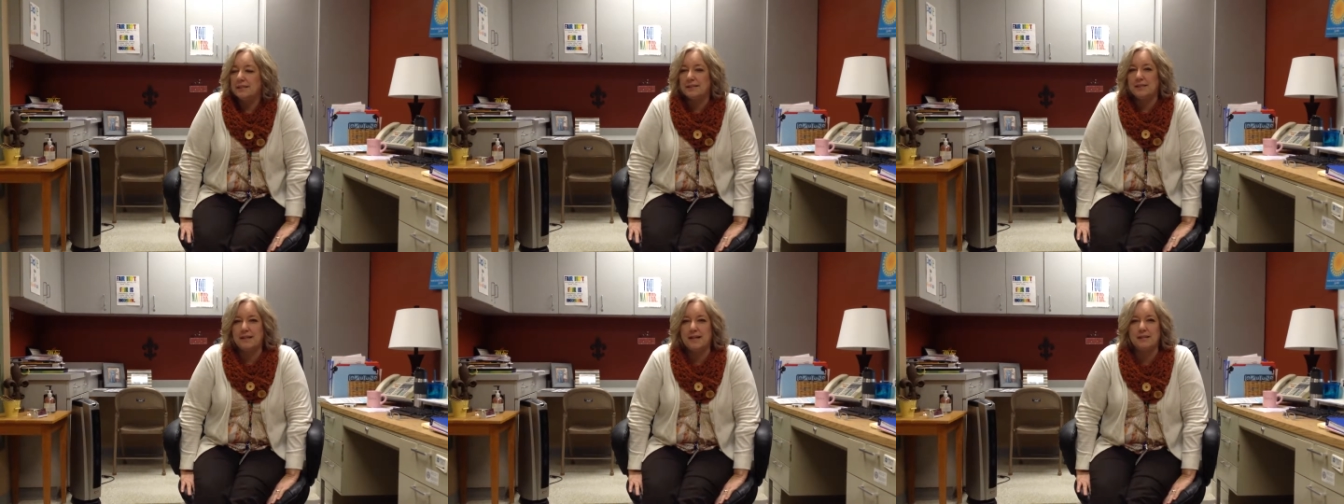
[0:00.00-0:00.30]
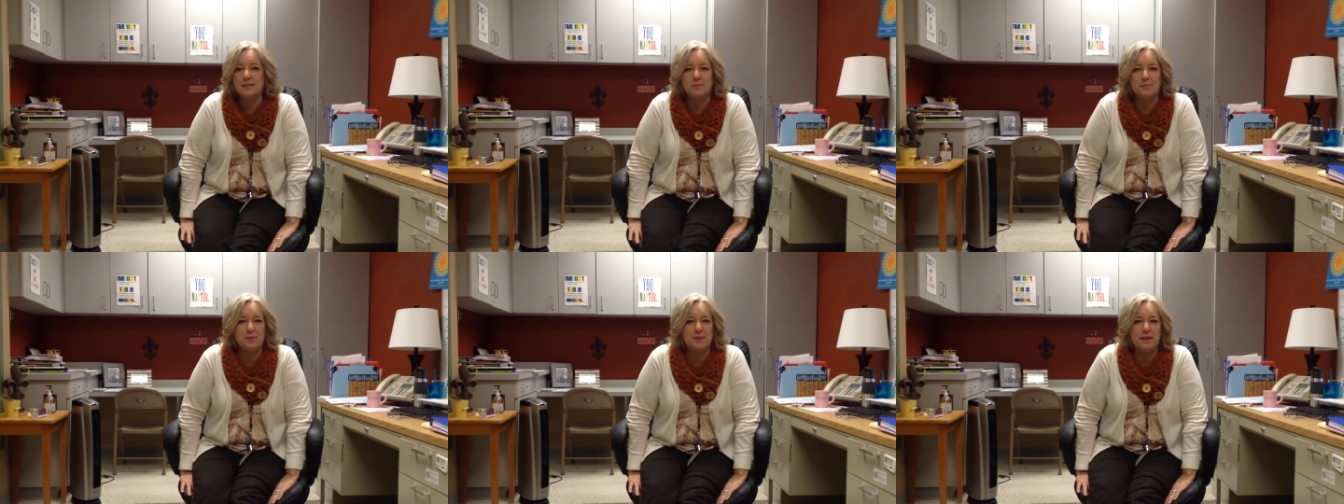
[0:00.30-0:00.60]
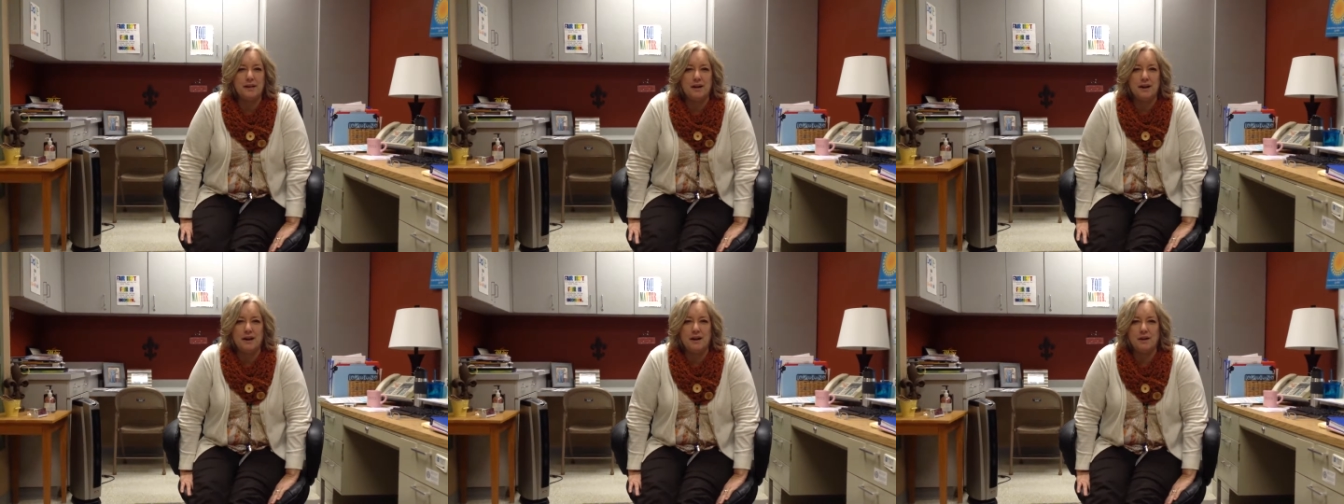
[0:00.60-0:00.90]
that's
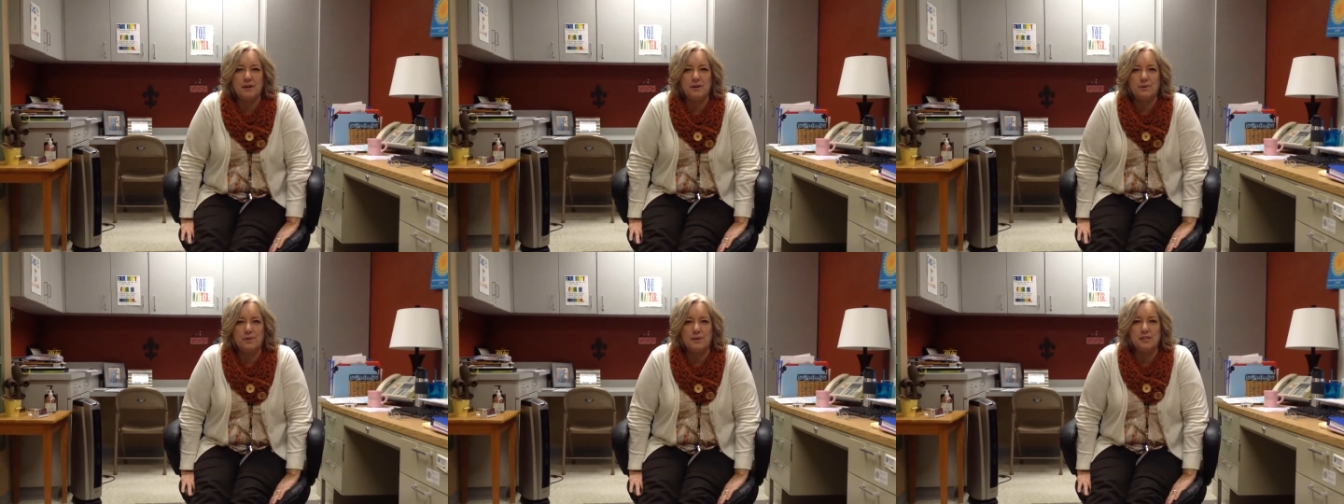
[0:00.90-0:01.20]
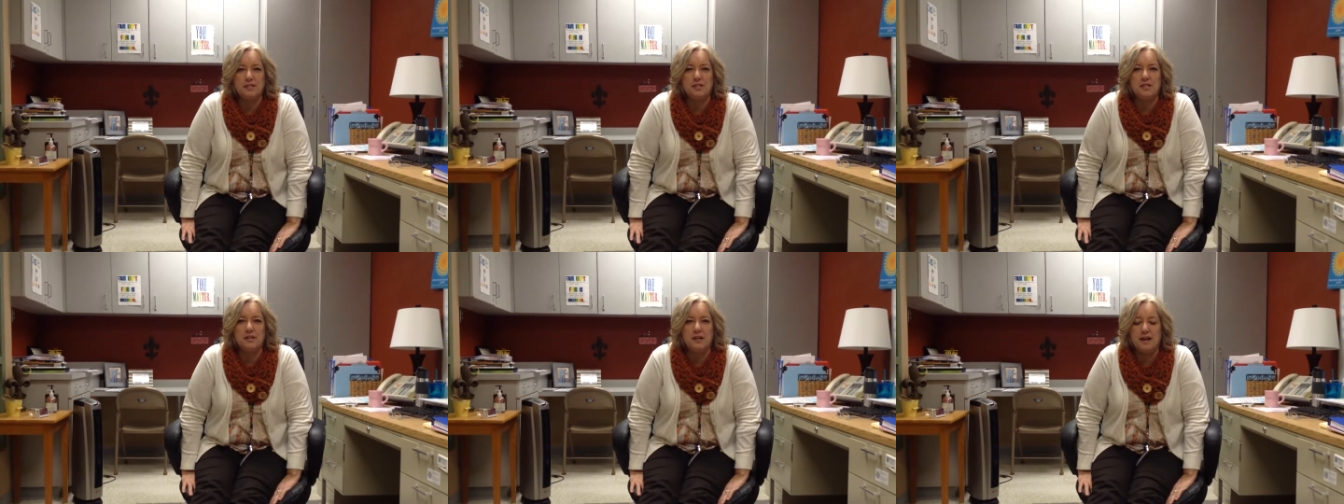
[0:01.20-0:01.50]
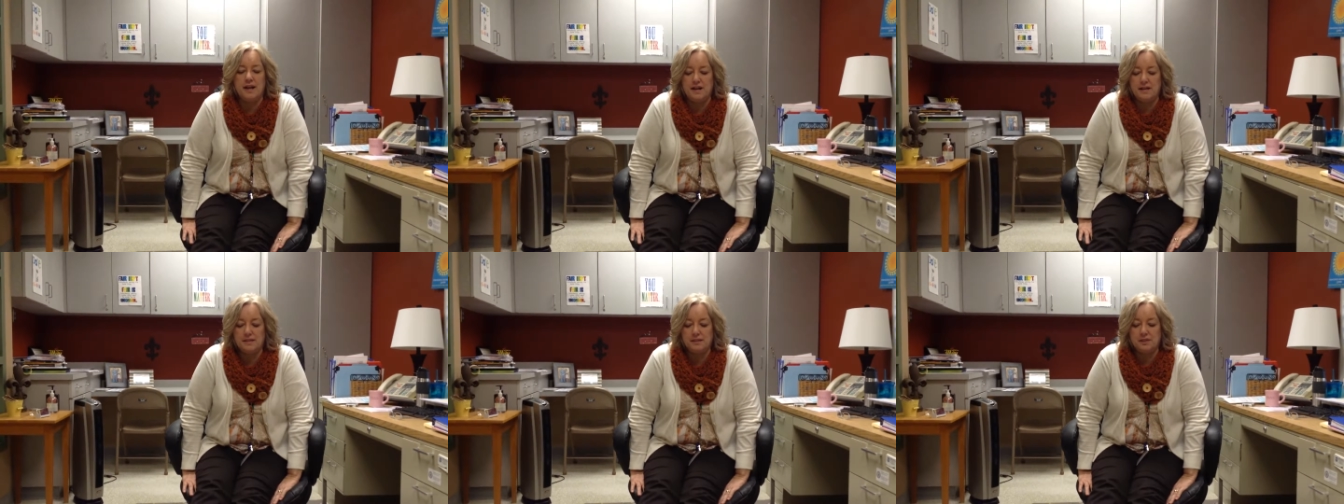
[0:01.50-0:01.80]
really a hard question
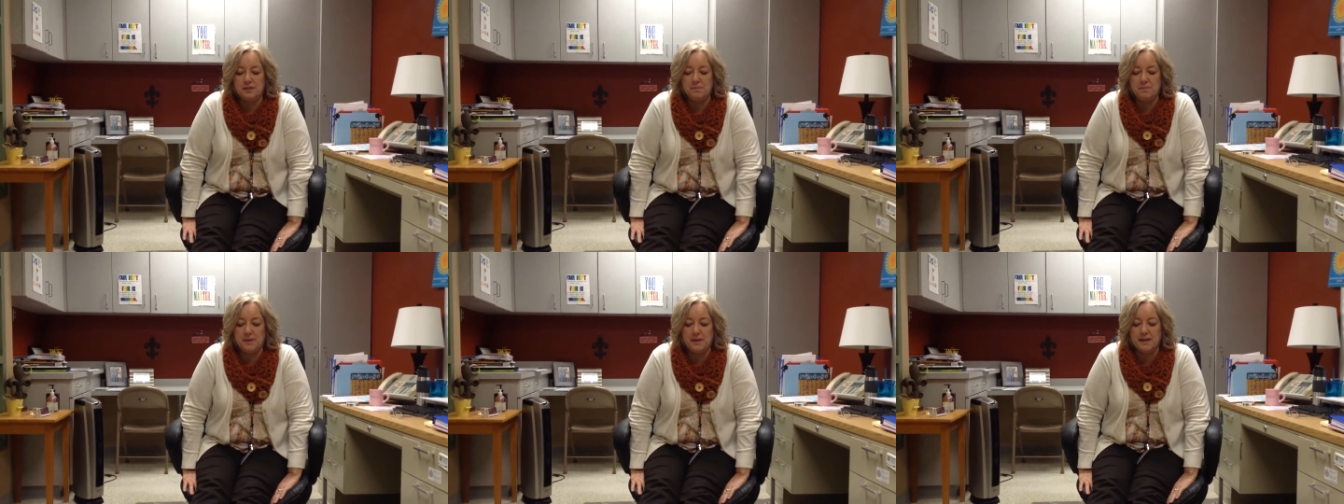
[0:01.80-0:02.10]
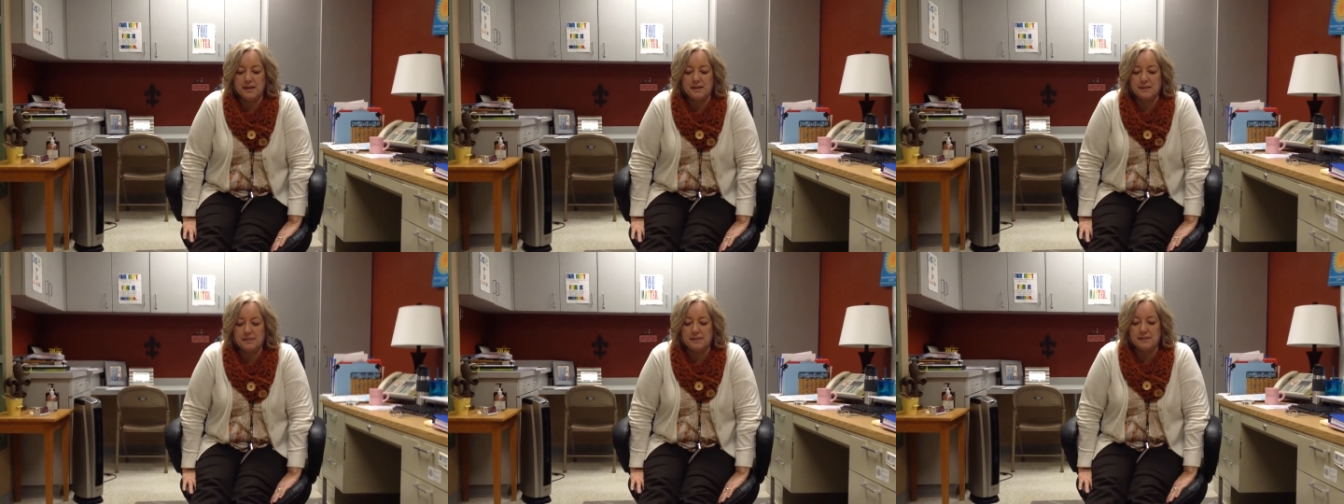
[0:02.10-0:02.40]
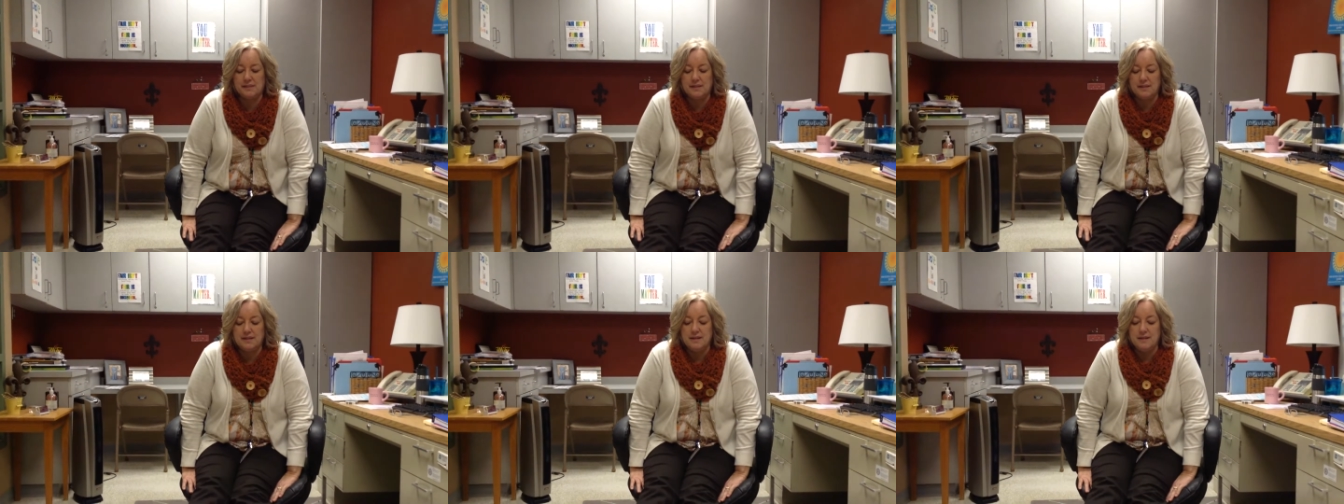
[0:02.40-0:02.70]
to answer
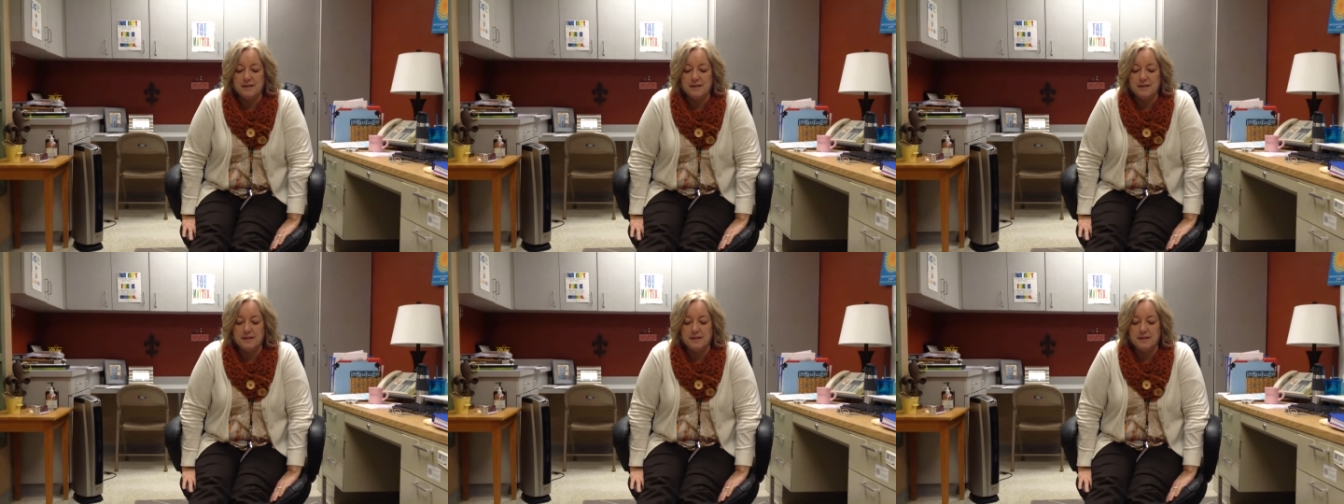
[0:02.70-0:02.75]
because